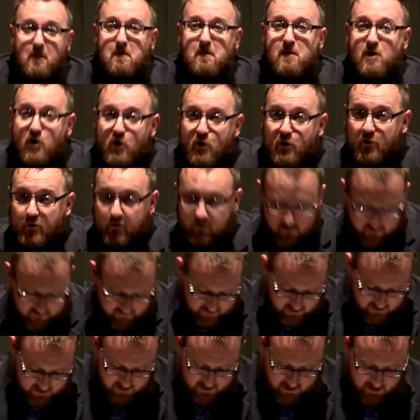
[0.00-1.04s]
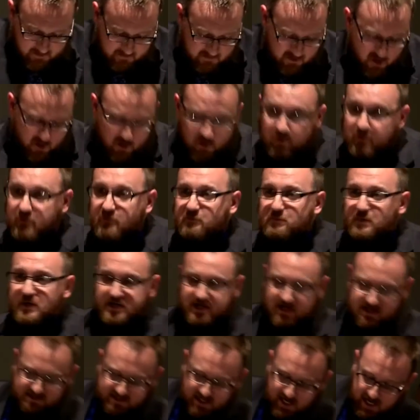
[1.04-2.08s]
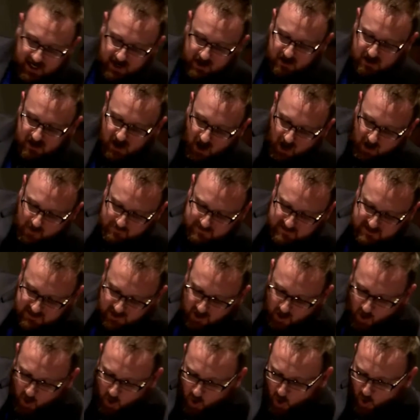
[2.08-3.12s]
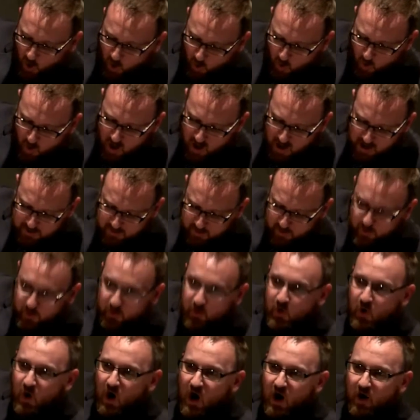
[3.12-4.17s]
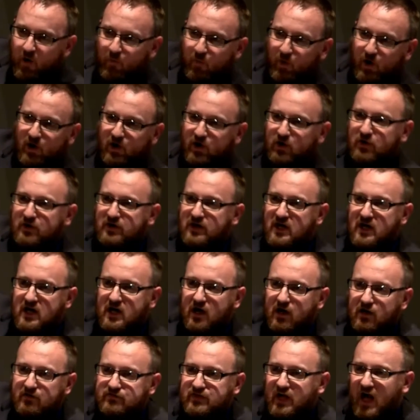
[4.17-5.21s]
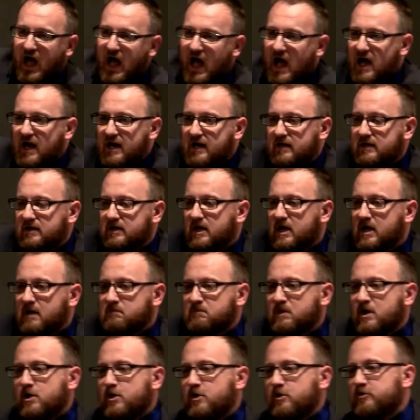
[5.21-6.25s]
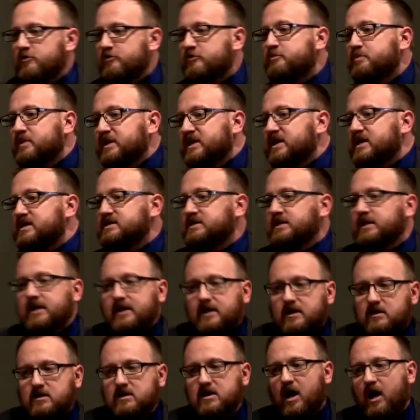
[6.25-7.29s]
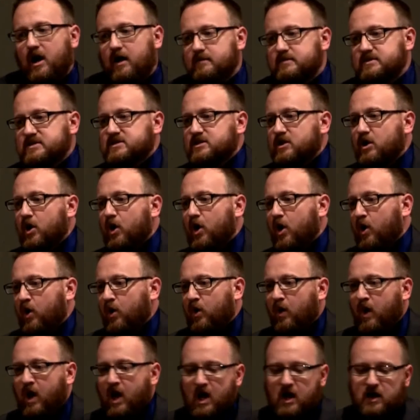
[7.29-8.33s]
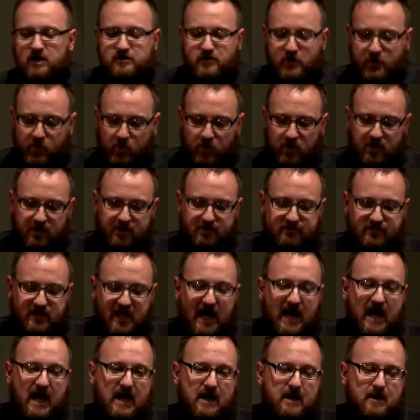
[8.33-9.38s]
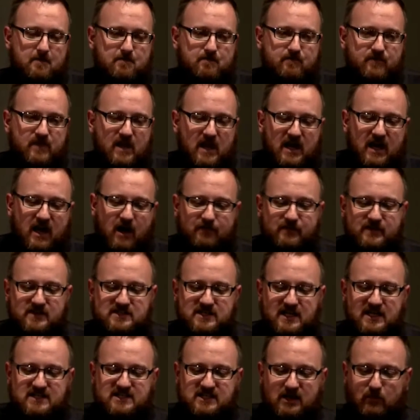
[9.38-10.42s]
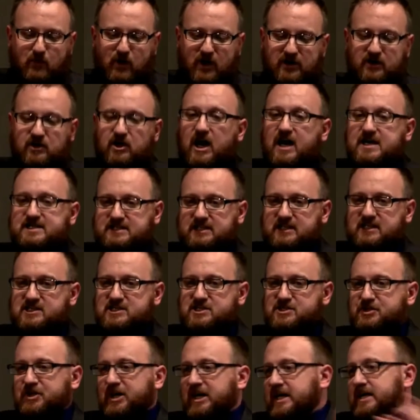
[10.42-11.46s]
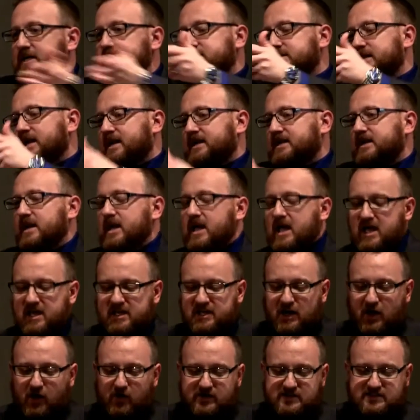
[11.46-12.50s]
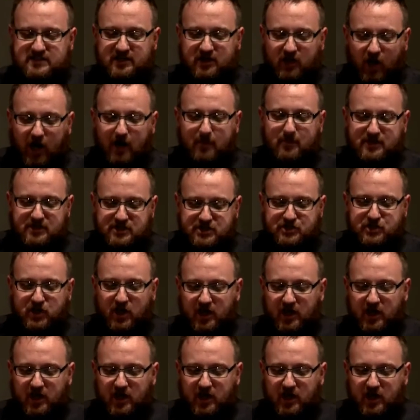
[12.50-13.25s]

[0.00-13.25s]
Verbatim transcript: Move, move, because here comes the whole new world of God. Move, because here comes the whole new world of God. Now, if you see someone crossing a street and you notice a garbage